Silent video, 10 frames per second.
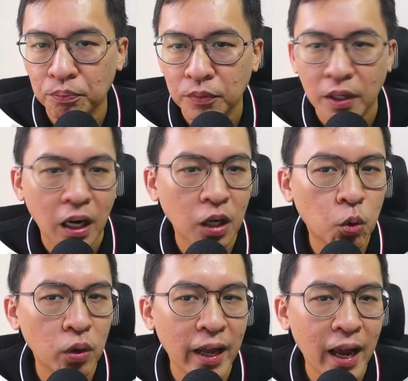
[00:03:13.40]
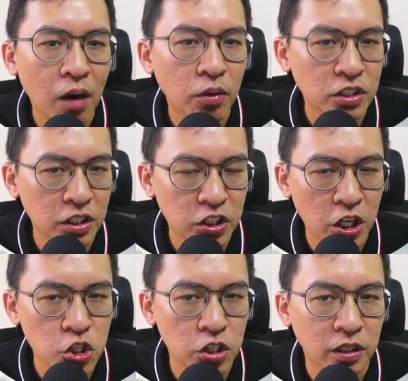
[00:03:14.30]
A good layout is
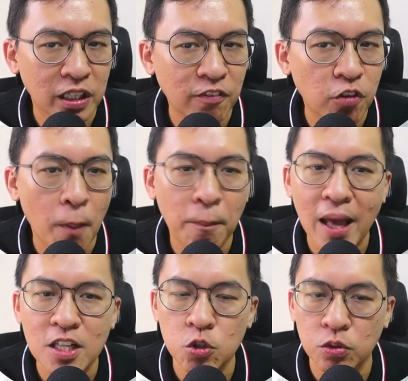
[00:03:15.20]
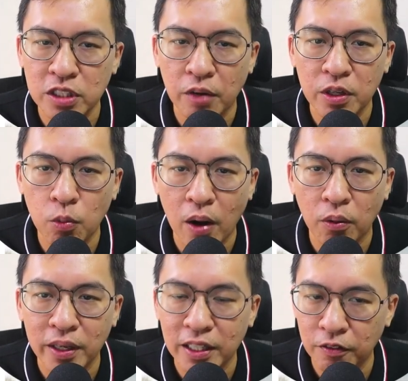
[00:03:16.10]
essential if you have plans to sell it well
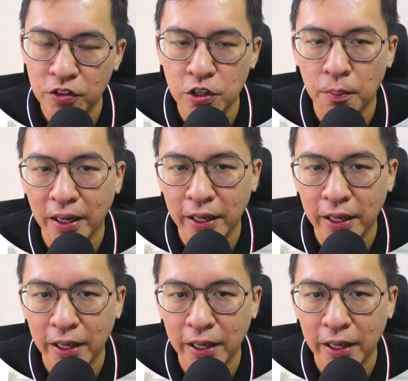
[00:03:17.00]
in the resale market.